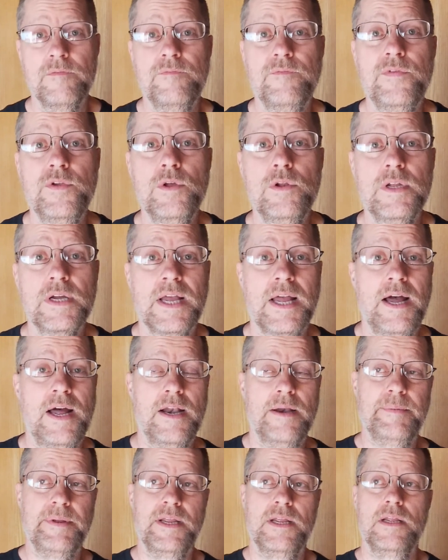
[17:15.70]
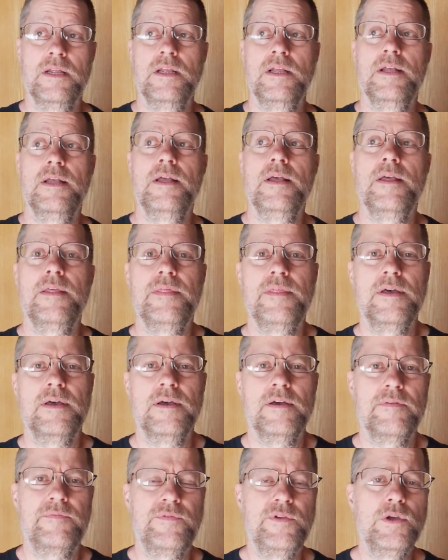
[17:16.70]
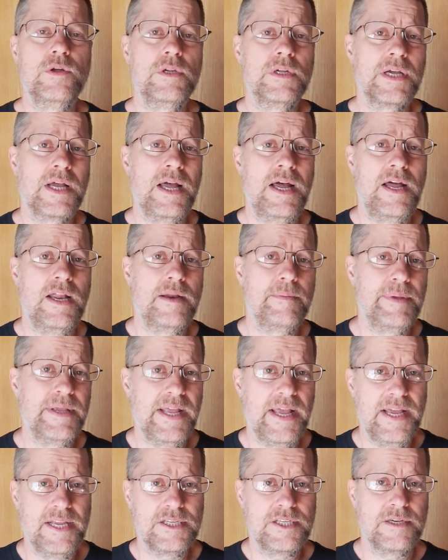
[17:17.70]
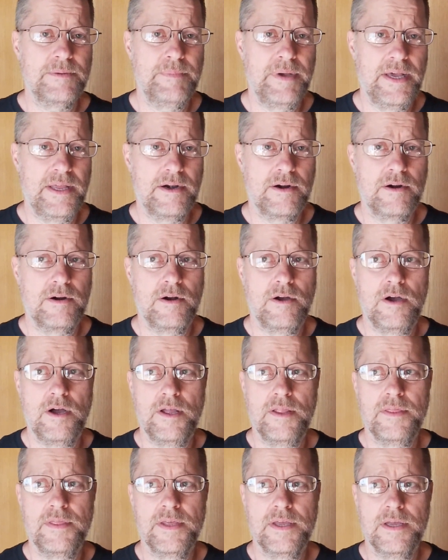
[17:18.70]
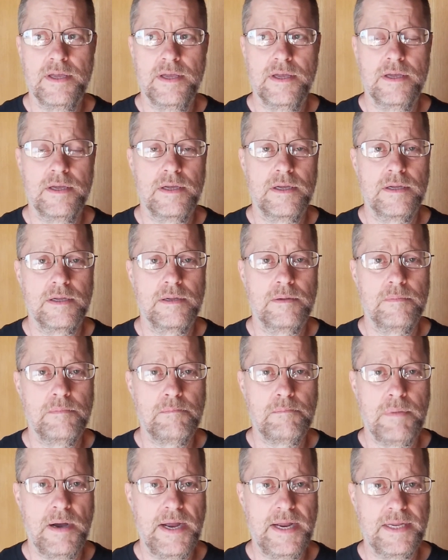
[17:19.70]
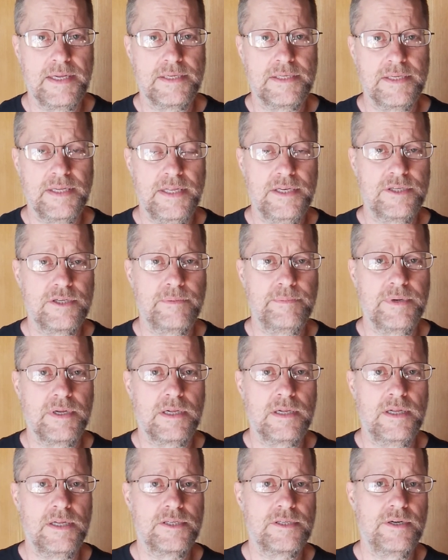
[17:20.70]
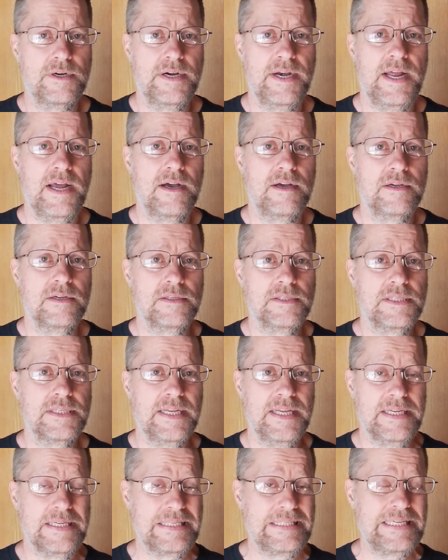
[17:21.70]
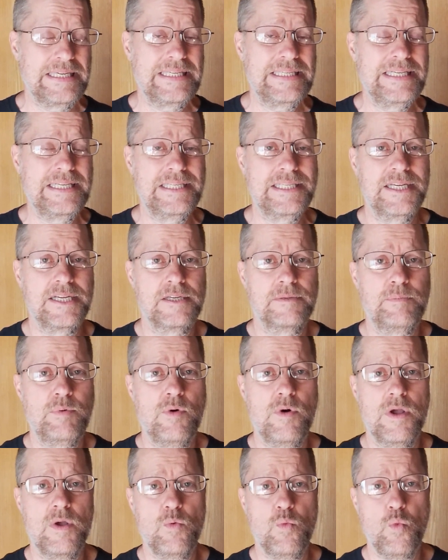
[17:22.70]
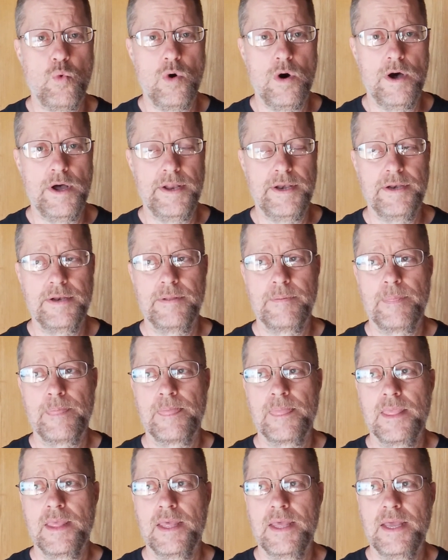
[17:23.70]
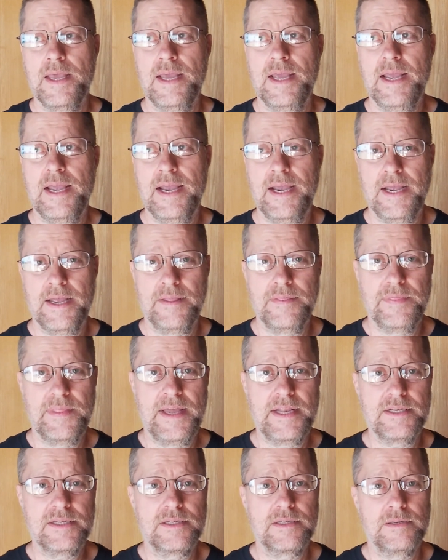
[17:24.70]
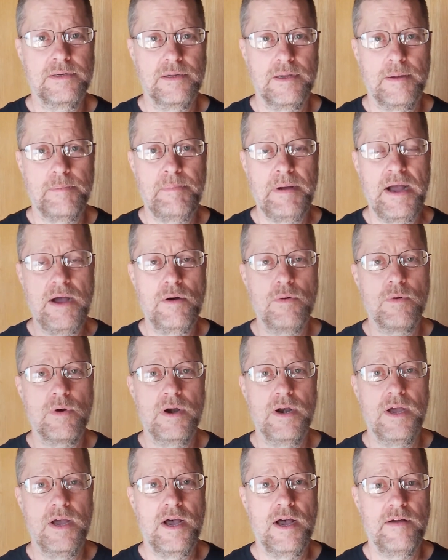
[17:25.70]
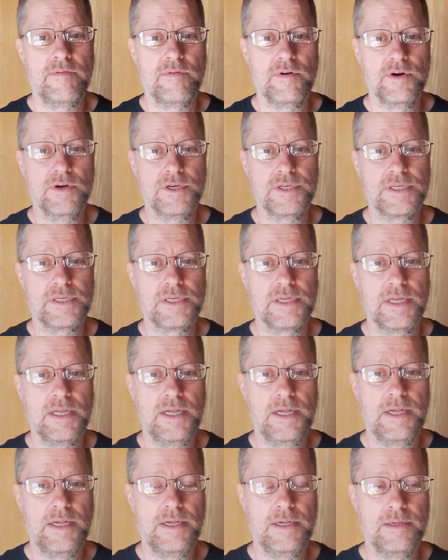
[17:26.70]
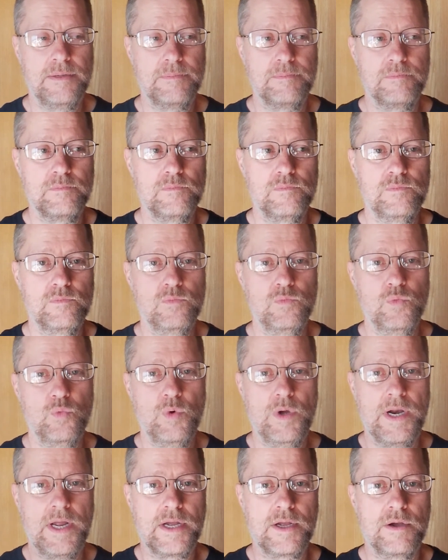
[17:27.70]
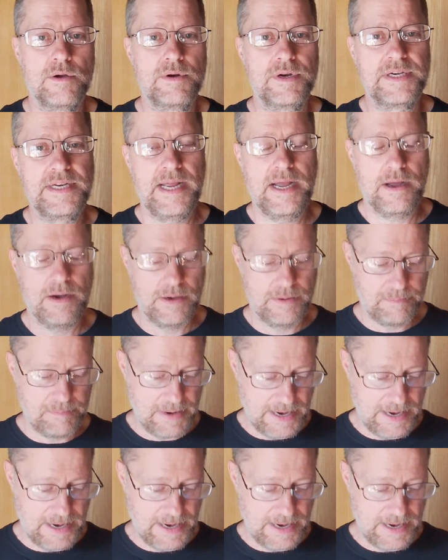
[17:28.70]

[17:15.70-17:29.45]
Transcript: Fuel economy. The fuel economy estimator on the bike's instrument cluster now says 66.1, and that's about where it hovers when I go to town and